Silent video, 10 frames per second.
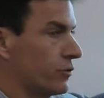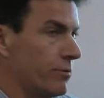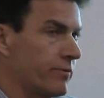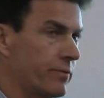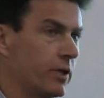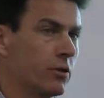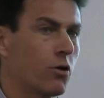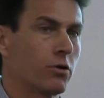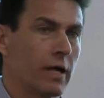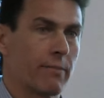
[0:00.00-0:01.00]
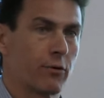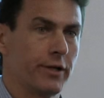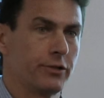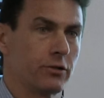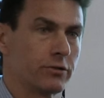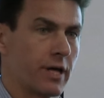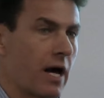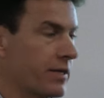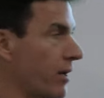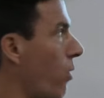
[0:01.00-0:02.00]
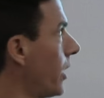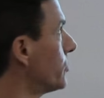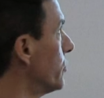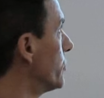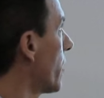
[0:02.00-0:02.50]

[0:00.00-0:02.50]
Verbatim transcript: from, from the local aboriginals, the Yawantru